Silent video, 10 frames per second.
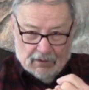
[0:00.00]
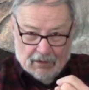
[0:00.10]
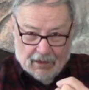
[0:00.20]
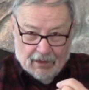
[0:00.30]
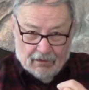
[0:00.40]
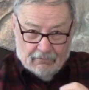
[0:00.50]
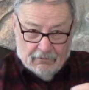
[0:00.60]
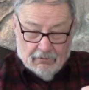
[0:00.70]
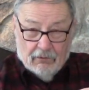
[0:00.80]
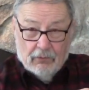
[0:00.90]
And,
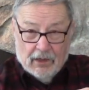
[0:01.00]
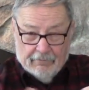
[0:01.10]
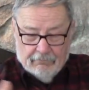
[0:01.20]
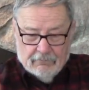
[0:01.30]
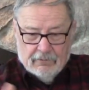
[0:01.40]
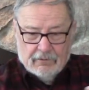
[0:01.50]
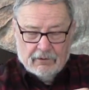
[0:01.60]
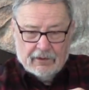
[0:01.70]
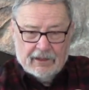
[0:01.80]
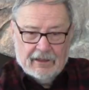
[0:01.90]
you know, we're
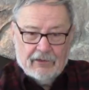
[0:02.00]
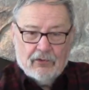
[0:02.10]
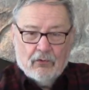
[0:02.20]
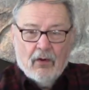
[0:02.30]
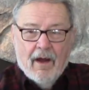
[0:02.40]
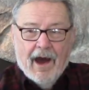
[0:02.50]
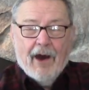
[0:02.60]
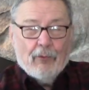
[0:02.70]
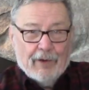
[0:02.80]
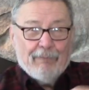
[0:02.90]
going to get into
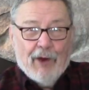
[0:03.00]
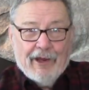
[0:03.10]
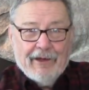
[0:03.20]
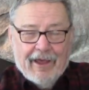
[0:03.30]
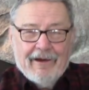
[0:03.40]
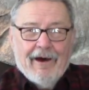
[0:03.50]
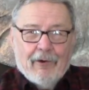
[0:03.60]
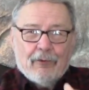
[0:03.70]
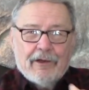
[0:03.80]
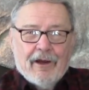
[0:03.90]
how we find that
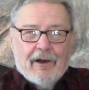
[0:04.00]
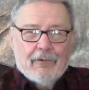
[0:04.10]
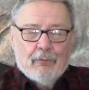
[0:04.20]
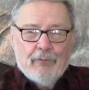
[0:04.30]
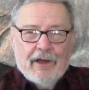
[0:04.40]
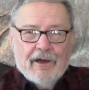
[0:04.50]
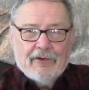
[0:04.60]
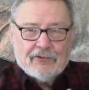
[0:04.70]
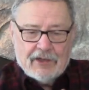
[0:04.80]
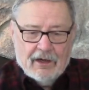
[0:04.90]
out with our
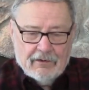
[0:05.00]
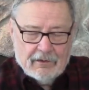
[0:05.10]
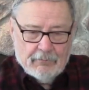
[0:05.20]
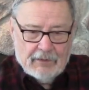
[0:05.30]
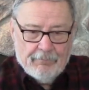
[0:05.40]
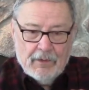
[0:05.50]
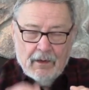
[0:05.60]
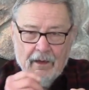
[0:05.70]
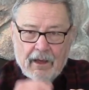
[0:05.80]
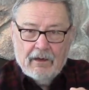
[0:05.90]
mid-hunt scouting,
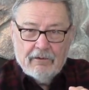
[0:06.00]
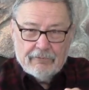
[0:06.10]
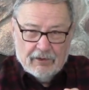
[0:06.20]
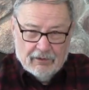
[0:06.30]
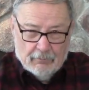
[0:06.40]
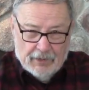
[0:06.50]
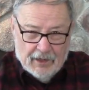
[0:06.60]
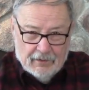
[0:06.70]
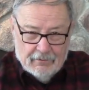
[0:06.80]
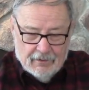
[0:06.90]
and you've learned a
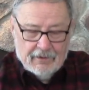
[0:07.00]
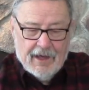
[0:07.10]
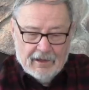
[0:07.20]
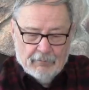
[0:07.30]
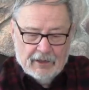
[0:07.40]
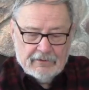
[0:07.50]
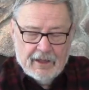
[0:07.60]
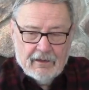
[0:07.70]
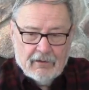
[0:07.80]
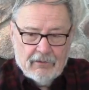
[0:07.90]
lot about
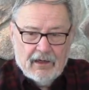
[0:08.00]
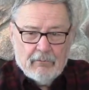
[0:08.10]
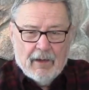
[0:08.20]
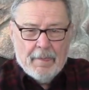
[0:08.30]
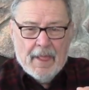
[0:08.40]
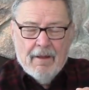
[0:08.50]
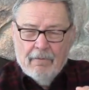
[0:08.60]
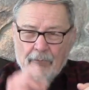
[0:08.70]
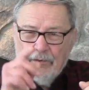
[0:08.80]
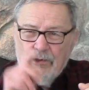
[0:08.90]
that already. But
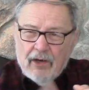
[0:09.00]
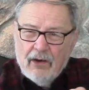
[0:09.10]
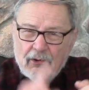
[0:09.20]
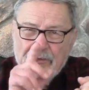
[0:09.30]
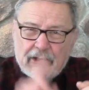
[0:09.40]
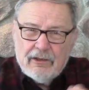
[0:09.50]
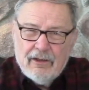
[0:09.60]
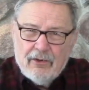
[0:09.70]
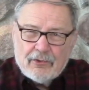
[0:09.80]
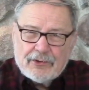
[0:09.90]
when you're always
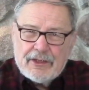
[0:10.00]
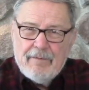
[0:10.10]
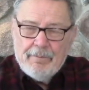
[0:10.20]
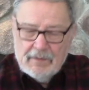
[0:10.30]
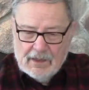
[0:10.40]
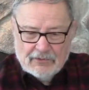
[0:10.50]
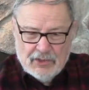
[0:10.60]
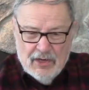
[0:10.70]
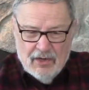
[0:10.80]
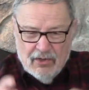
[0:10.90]
close
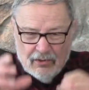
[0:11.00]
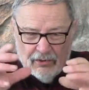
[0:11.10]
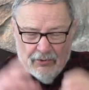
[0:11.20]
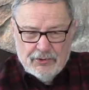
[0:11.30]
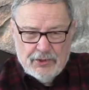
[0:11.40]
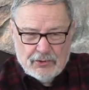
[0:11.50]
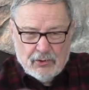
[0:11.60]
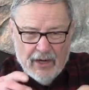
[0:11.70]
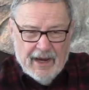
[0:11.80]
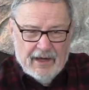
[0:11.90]
to
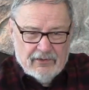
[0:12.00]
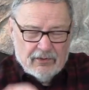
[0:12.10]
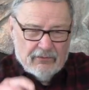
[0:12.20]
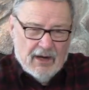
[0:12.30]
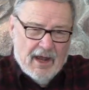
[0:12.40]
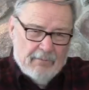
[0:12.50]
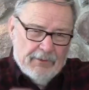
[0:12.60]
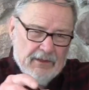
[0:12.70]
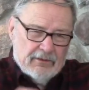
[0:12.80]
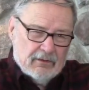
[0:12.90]
tracks or
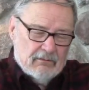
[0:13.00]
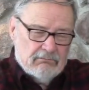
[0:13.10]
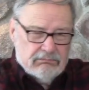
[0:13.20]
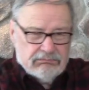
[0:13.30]
droppings or